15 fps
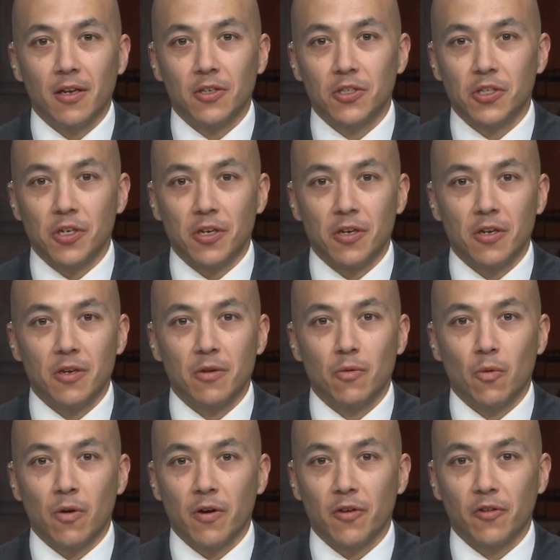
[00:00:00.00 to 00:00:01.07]
and she
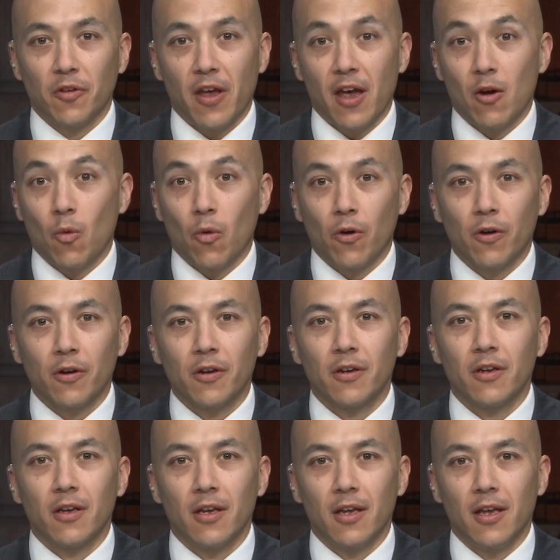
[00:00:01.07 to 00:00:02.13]
was at
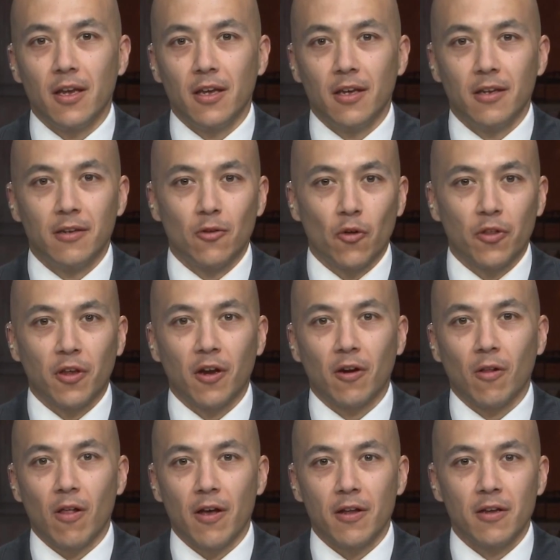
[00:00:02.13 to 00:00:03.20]
work in North
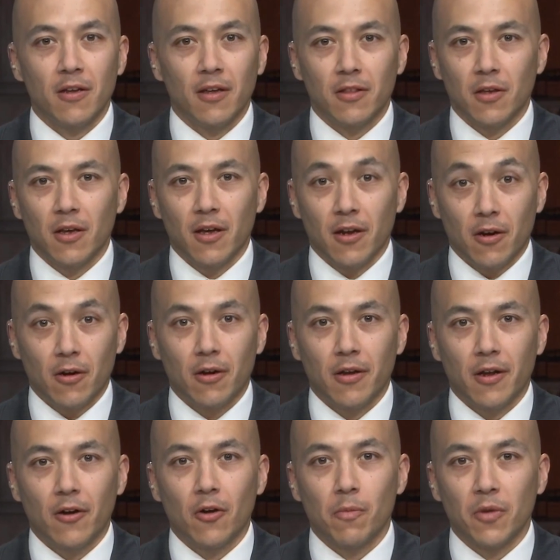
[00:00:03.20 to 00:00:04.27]
Carolina
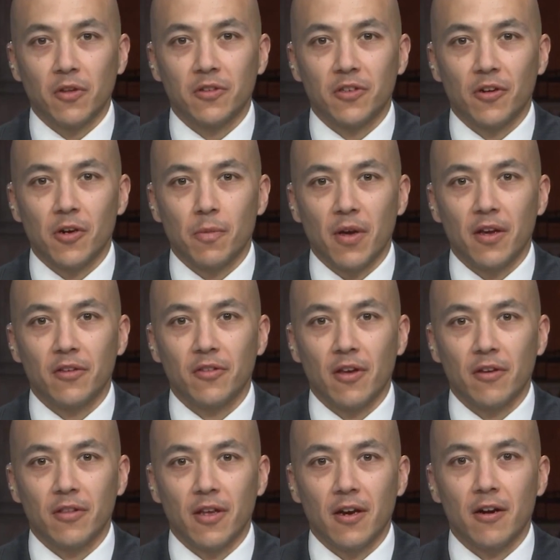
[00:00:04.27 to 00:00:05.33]
at her military
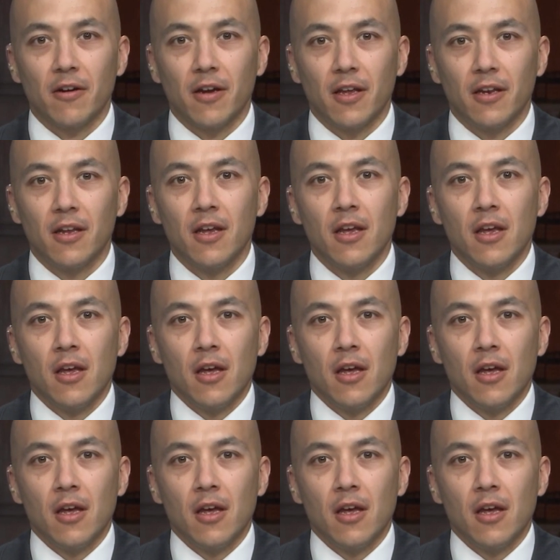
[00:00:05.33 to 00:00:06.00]
base out there, and